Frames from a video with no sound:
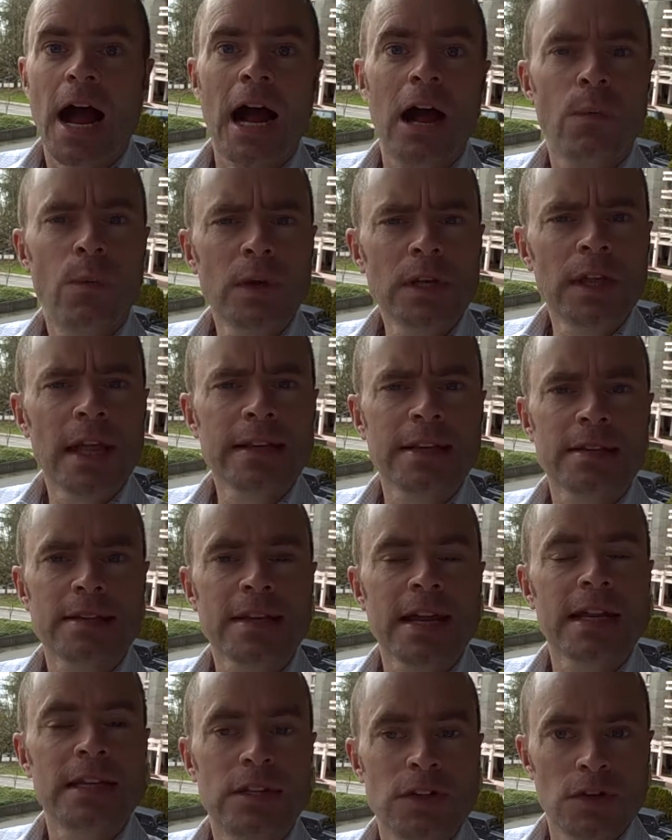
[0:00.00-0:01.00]
I would like to
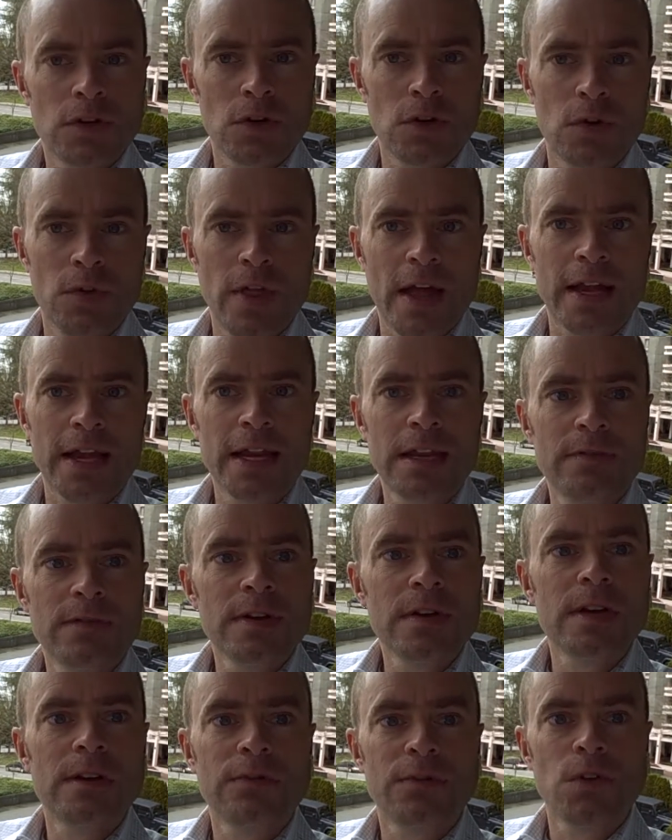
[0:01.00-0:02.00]
say too that
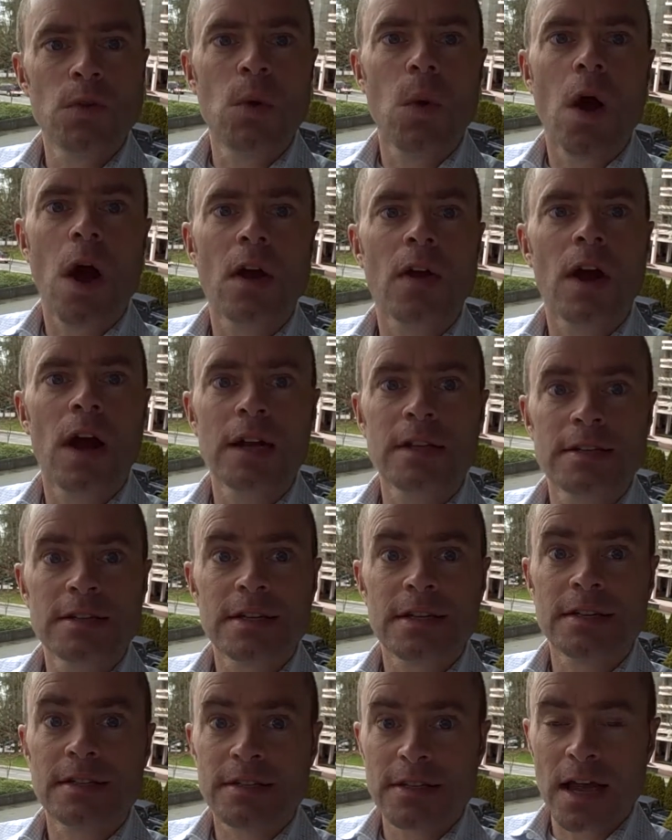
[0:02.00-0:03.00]
even if you are
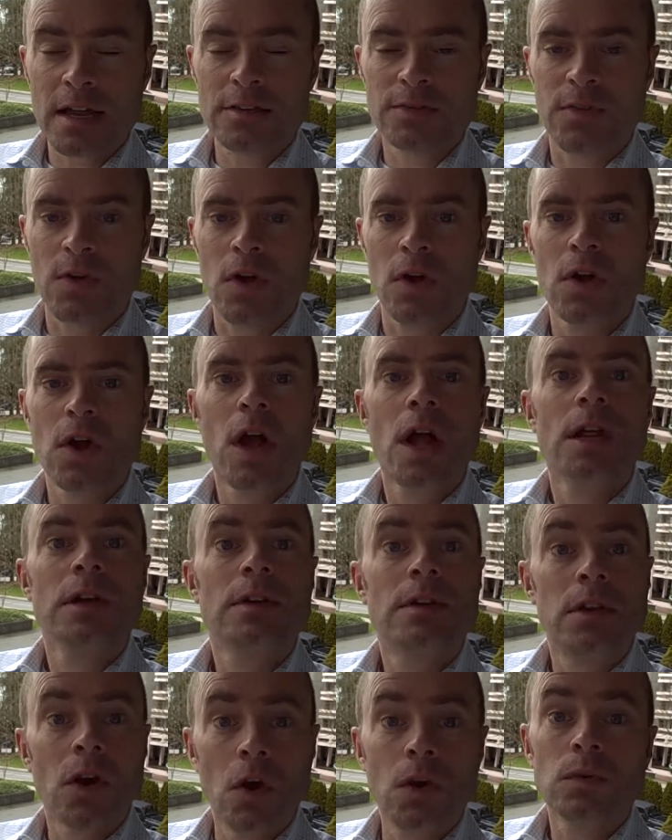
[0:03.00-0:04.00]
unsuccessful,
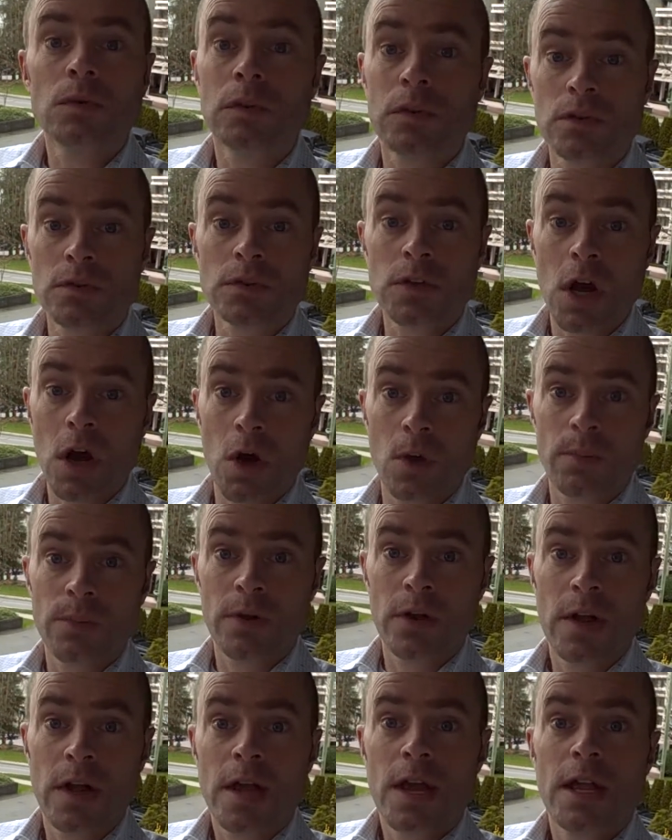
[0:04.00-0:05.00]
don't lose hope.
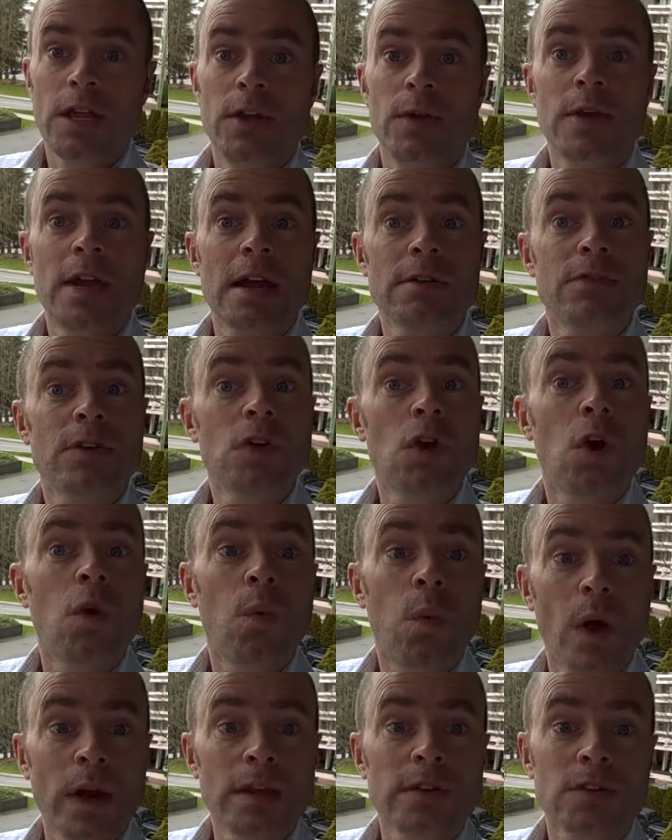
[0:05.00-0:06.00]
You never know
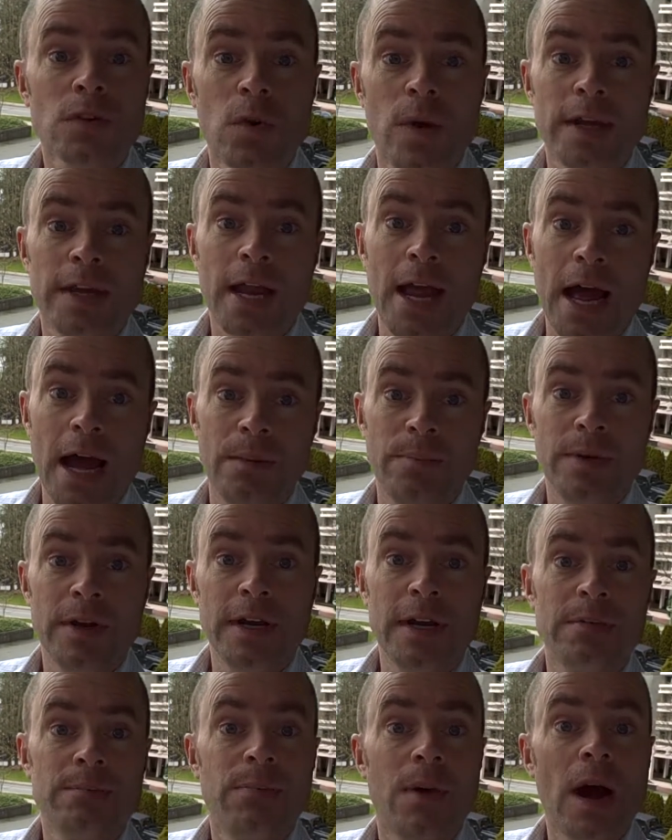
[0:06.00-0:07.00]
what is going to
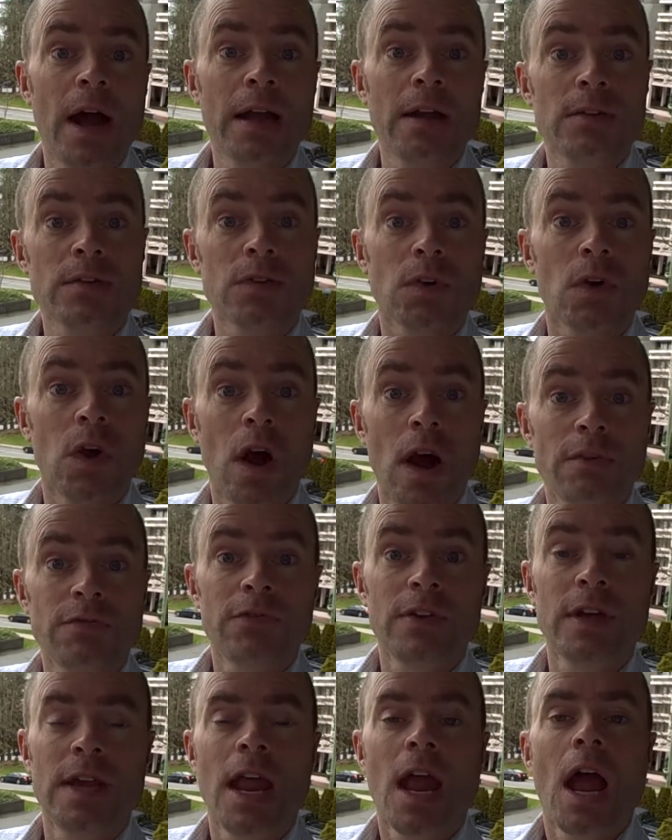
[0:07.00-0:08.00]
happen, and buyers are
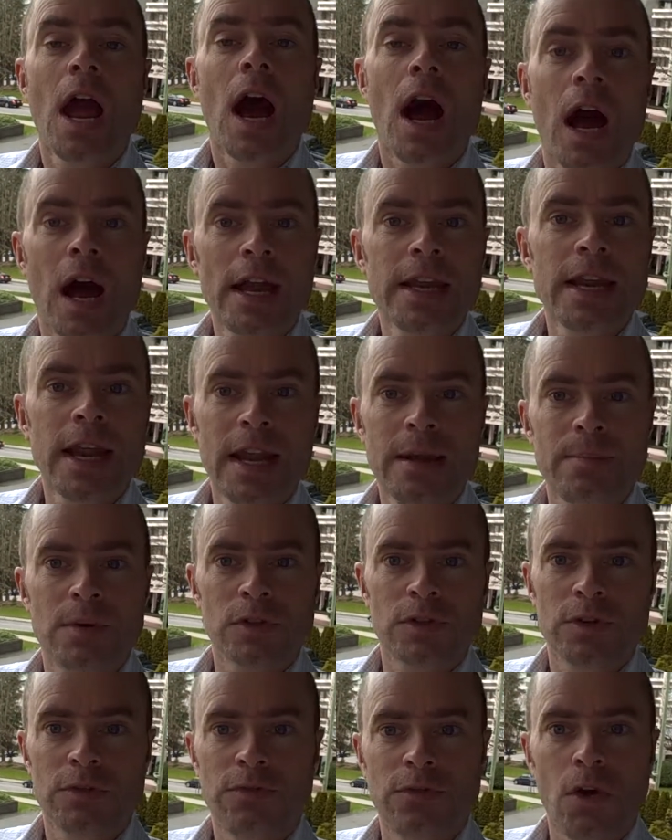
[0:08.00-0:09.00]
often
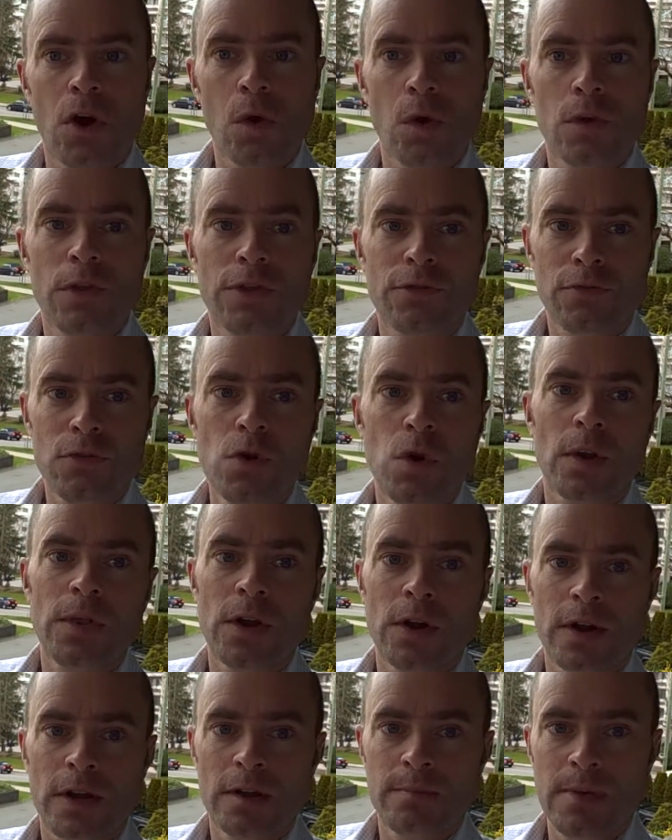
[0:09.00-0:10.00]
unable to follow through on
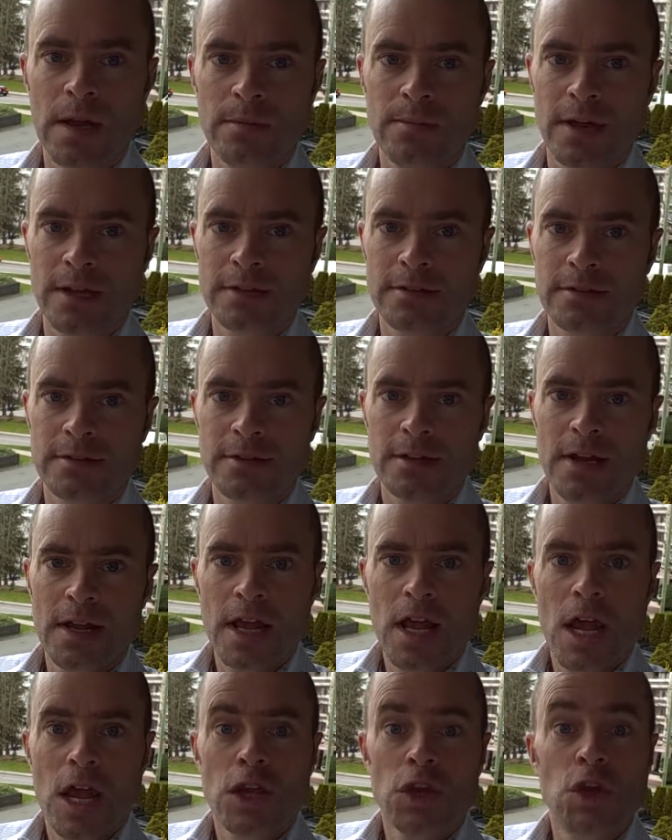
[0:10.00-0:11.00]
their commitments.
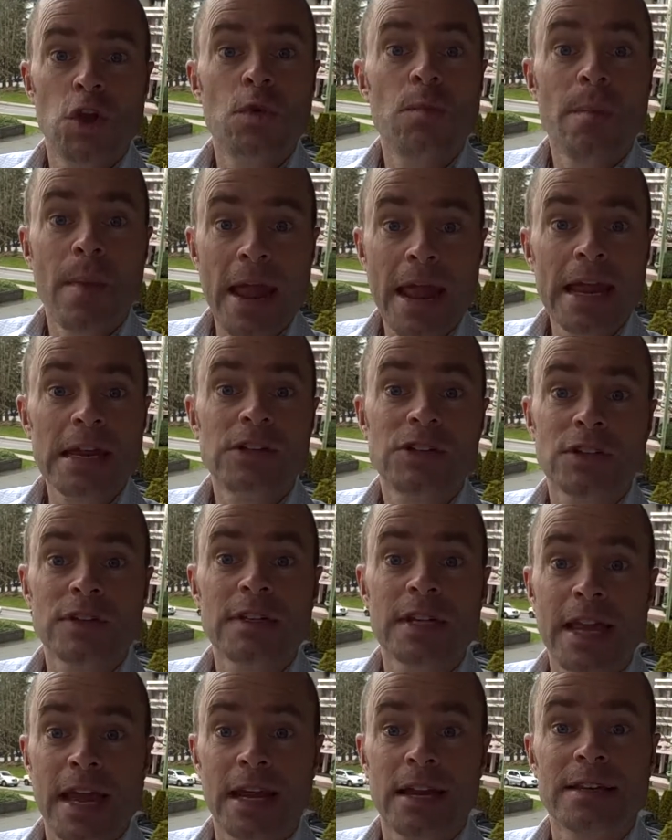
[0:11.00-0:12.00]
You may
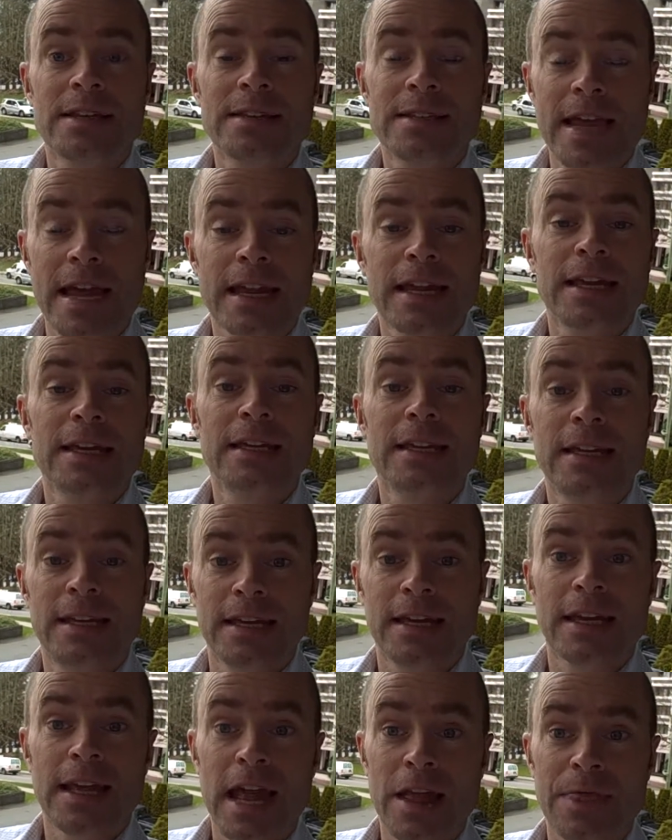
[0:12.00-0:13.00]
just get a second
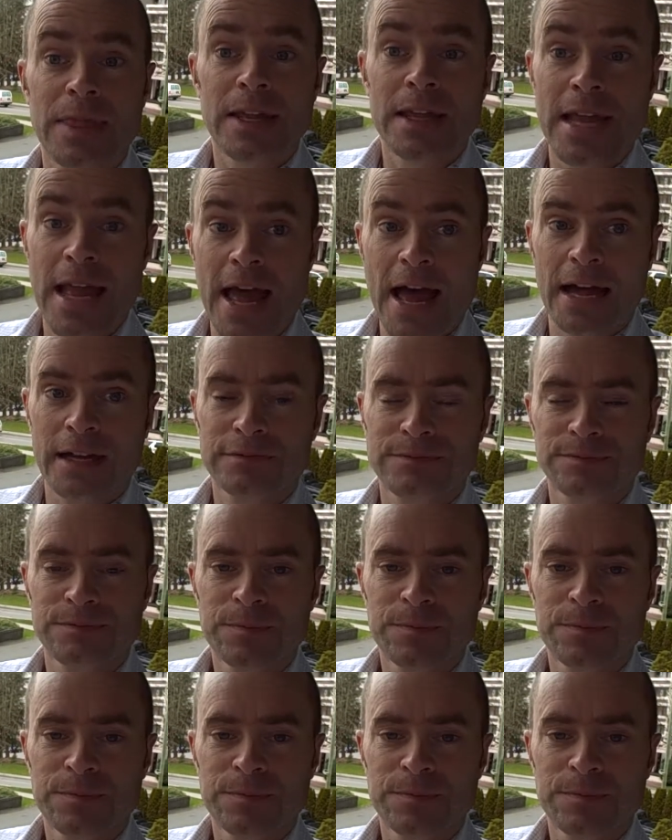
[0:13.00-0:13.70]
kick at the can.